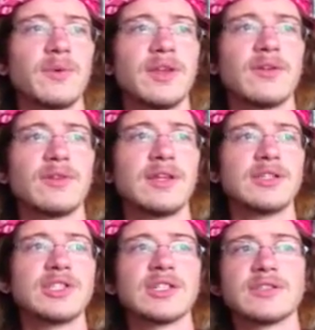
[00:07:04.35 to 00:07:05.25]
We don't need
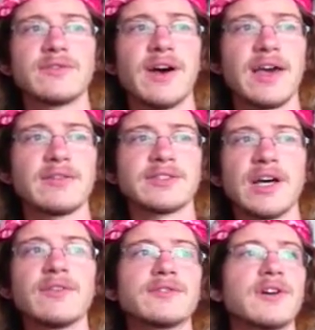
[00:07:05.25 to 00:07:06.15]
to justify
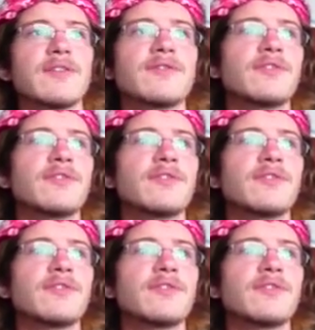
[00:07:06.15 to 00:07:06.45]
self-love